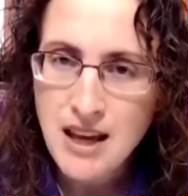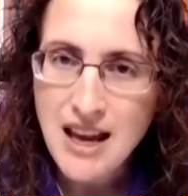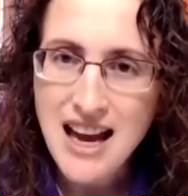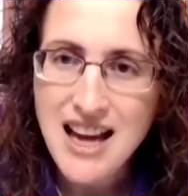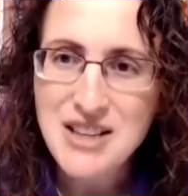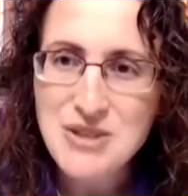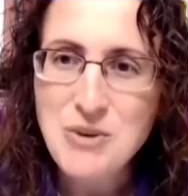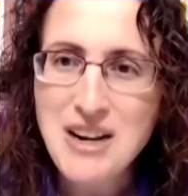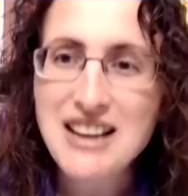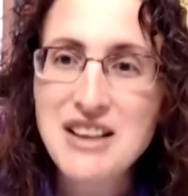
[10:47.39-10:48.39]
And what
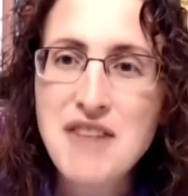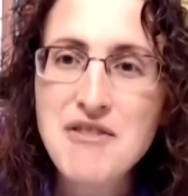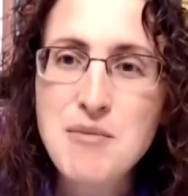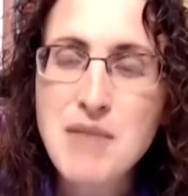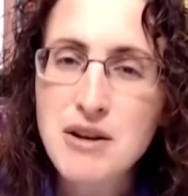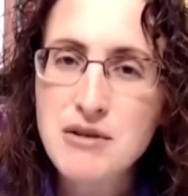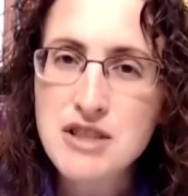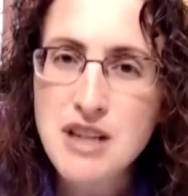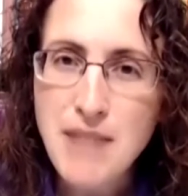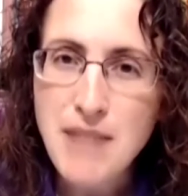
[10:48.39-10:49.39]
I loved the most
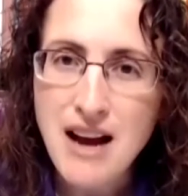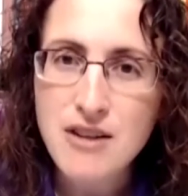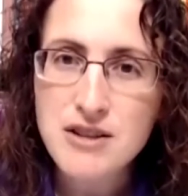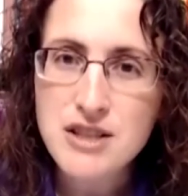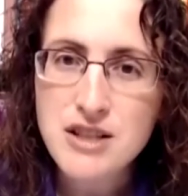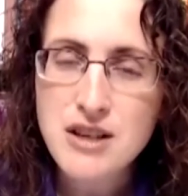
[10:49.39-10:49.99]
about